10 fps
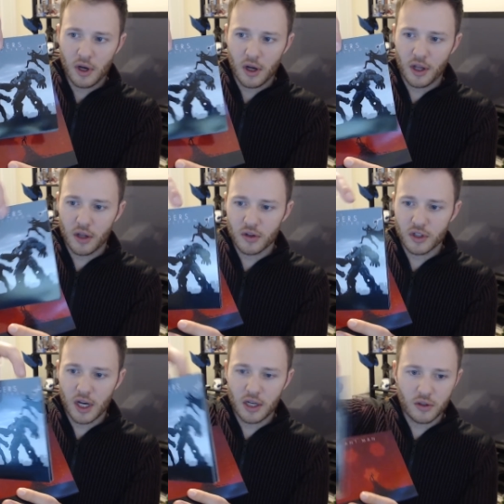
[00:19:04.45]
On the other
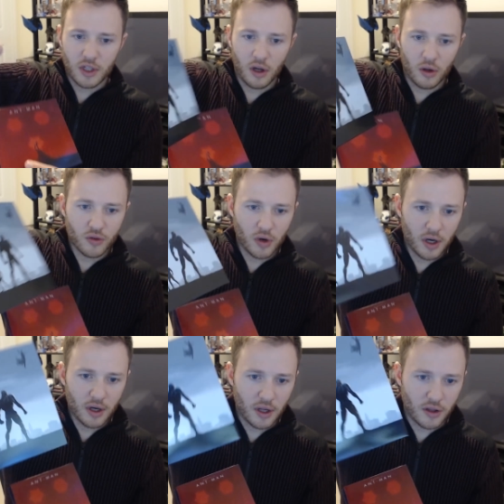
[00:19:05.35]
side, you see
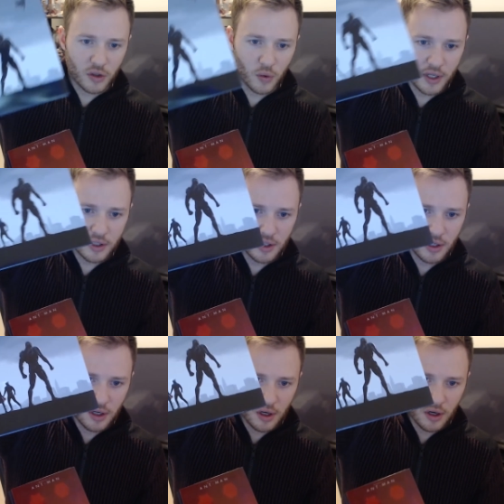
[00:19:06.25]
Ultron and the twins,
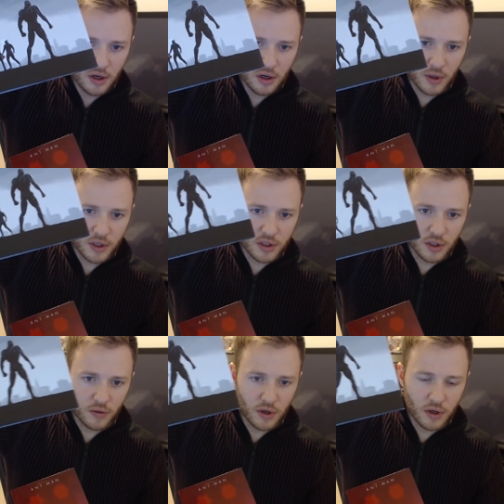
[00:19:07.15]

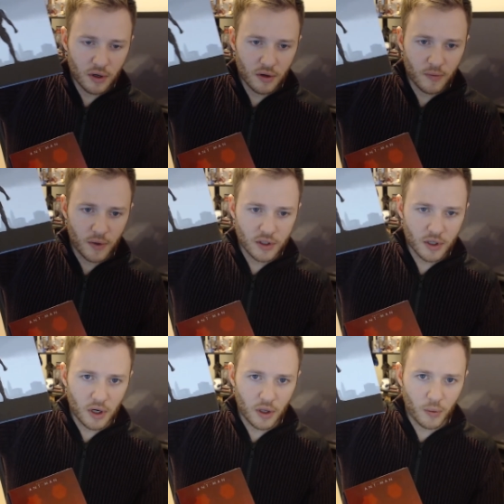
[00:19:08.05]
Quicksilver and
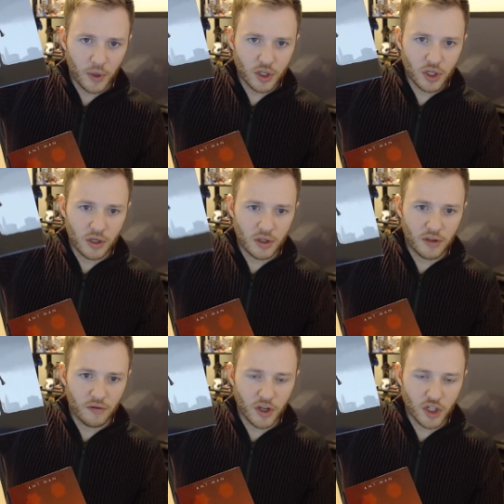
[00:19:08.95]
Scarlet Witch, and you see
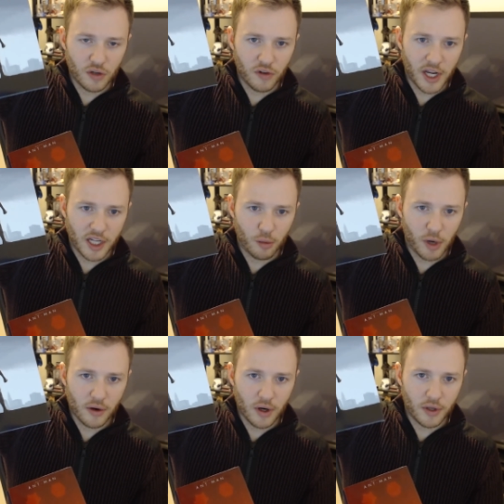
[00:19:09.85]
Vision flying in the
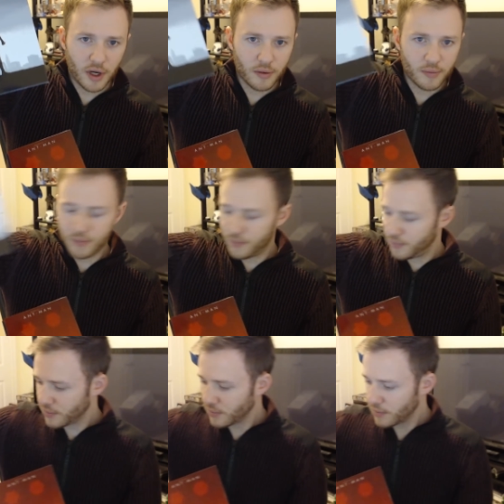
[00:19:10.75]
background there.
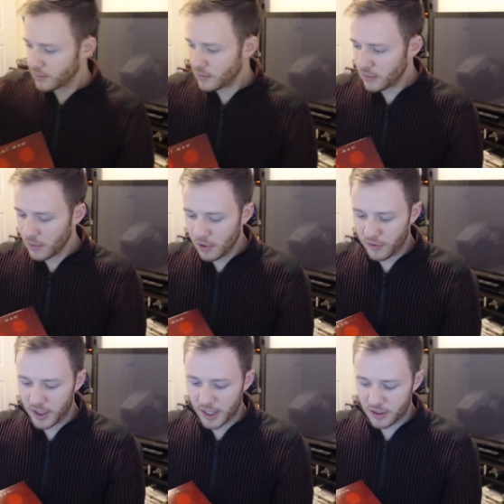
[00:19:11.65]

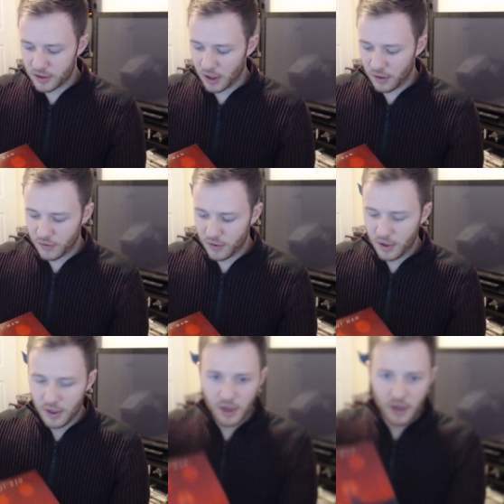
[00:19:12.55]
Very nice stuff.
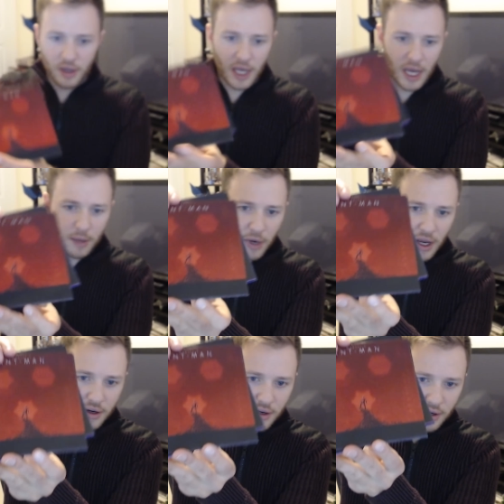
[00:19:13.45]

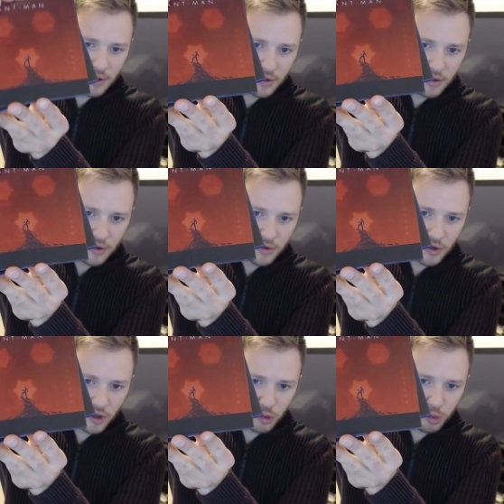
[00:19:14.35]
Ant-Man, It's
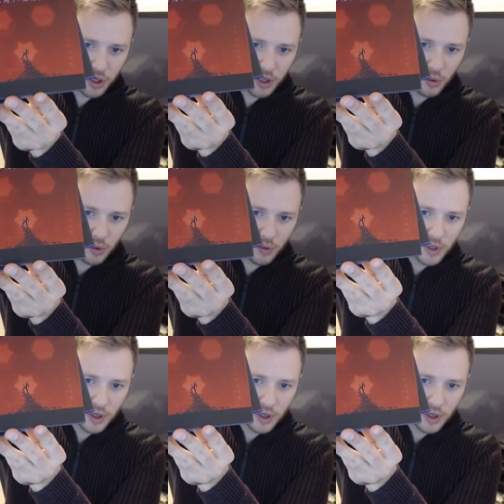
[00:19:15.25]
also pretty cool.